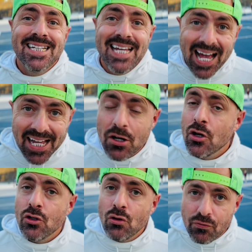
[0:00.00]
get
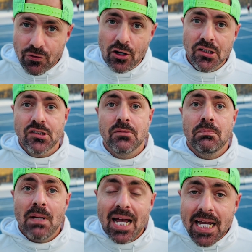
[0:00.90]
your first
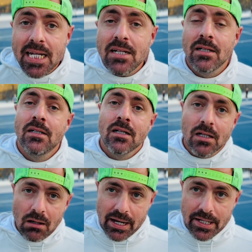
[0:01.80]
paid
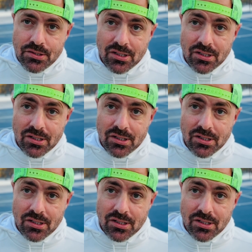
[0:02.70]
client,